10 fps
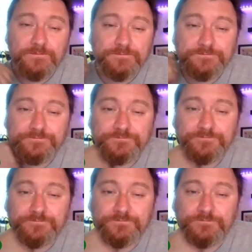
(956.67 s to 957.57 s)

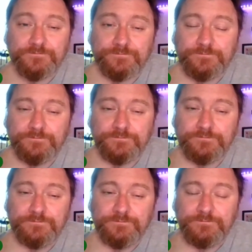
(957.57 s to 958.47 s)

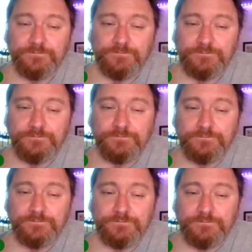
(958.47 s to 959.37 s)

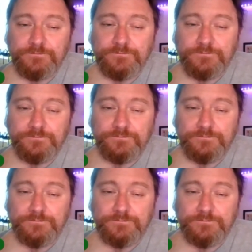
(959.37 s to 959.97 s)
The person shown says nothing.